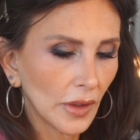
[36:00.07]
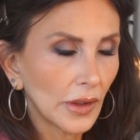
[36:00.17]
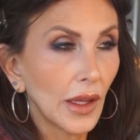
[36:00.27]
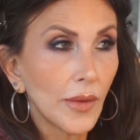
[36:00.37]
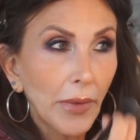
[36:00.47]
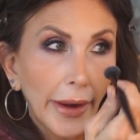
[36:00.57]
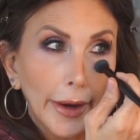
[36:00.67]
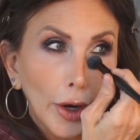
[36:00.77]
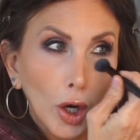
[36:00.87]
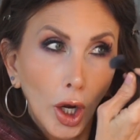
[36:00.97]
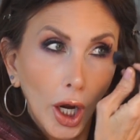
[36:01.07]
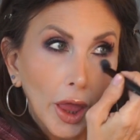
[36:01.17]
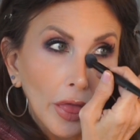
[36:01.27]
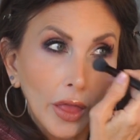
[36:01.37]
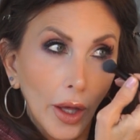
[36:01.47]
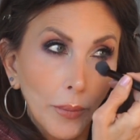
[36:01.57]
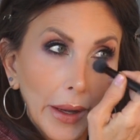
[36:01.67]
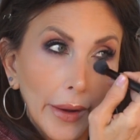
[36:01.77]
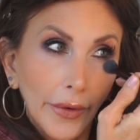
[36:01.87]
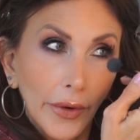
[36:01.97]
La Mer, the
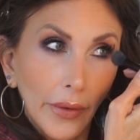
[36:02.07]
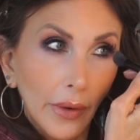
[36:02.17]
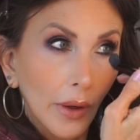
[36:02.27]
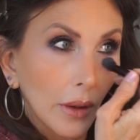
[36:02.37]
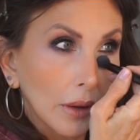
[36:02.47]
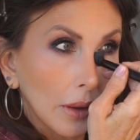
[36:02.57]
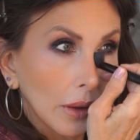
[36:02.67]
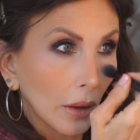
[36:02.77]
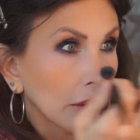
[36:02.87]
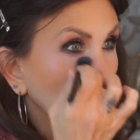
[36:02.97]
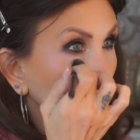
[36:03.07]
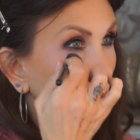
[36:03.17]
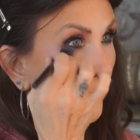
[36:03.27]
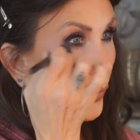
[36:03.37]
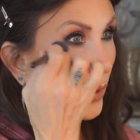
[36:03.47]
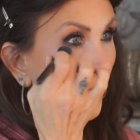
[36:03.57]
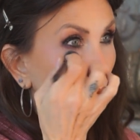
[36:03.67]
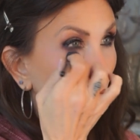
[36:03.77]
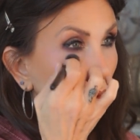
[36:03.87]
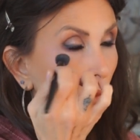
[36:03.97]
powder. Putting
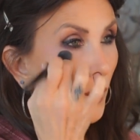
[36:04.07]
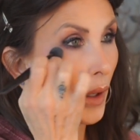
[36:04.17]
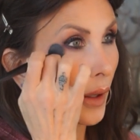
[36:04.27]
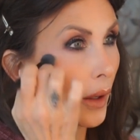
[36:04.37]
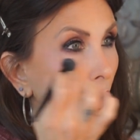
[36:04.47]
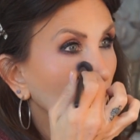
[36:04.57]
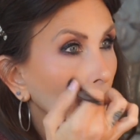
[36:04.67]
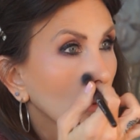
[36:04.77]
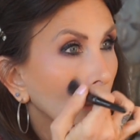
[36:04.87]
it under my eyes.